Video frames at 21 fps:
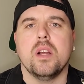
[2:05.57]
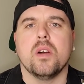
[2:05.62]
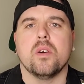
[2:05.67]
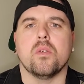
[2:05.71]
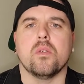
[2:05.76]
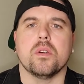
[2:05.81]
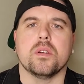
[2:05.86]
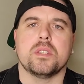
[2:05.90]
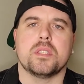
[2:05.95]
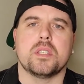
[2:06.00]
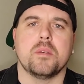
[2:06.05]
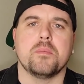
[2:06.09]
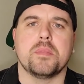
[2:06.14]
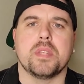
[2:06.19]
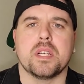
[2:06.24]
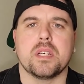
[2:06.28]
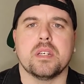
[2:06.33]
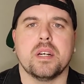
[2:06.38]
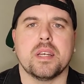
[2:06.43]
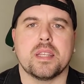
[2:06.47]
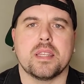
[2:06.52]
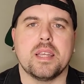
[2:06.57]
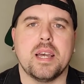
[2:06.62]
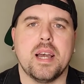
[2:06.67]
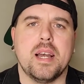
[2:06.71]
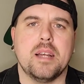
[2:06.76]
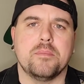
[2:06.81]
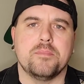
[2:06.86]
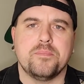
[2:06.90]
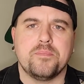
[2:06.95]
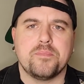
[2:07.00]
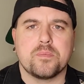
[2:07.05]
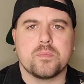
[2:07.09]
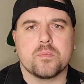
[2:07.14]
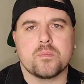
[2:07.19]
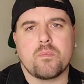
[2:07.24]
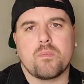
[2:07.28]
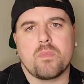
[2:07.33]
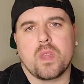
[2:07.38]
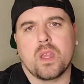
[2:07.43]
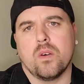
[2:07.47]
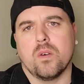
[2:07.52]
or something like that,
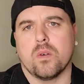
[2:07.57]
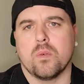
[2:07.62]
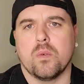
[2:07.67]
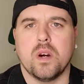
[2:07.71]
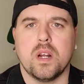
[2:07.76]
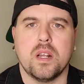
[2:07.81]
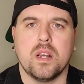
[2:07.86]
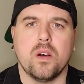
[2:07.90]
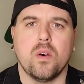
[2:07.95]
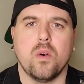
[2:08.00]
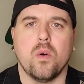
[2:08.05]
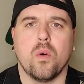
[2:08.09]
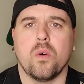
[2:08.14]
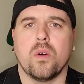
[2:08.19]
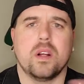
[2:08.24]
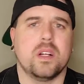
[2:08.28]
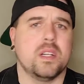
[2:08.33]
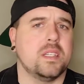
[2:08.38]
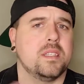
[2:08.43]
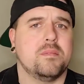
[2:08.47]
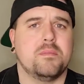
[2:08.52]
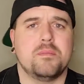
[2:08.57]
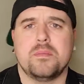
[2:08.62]
or I'd